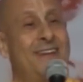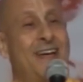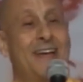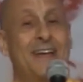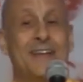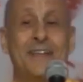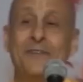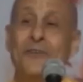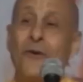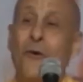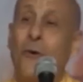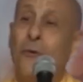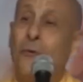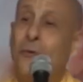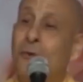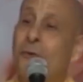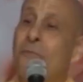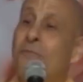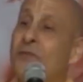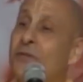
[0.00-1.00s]
And he
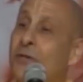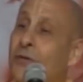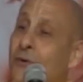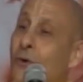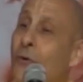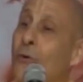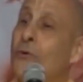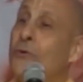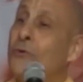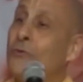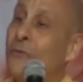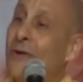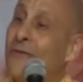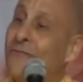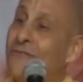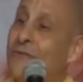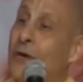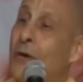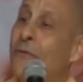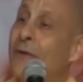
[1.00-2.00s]
told him to go to a
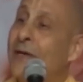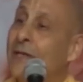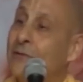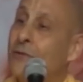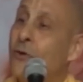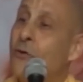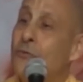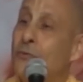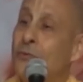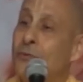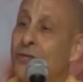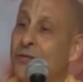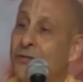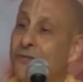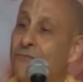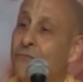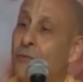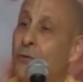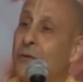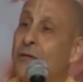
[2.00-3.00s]
very lonely
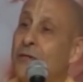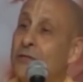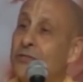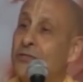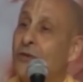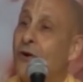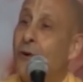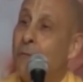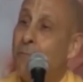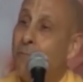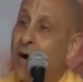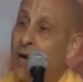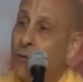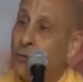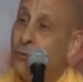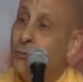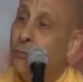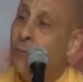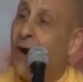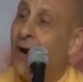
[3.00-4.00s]
forest called
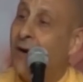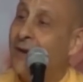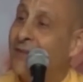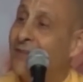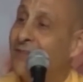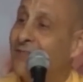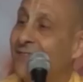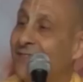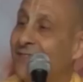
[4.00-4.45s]
Madhuban